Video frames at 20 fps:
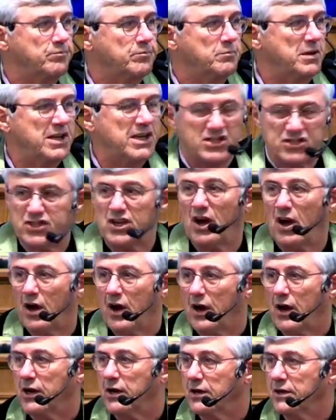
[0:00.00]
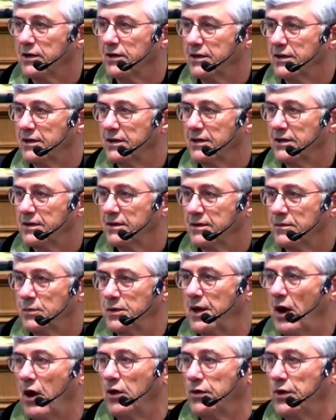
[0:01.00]
because you are.
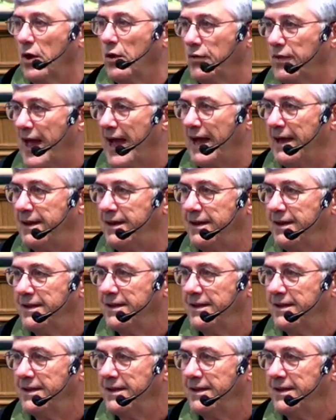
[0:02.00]
We all know that.